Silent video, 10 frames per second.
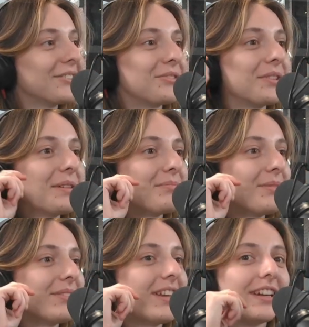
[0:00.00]
trip.
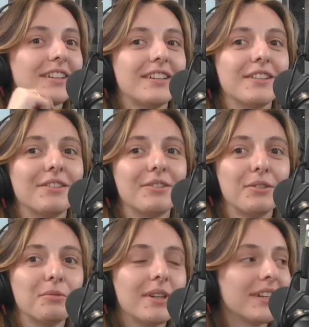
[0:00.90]
Like in
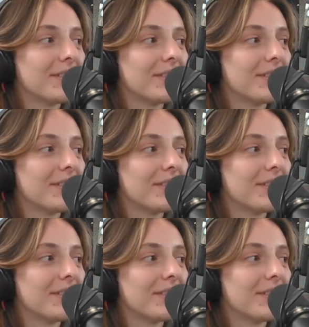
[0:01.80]
2 weeks,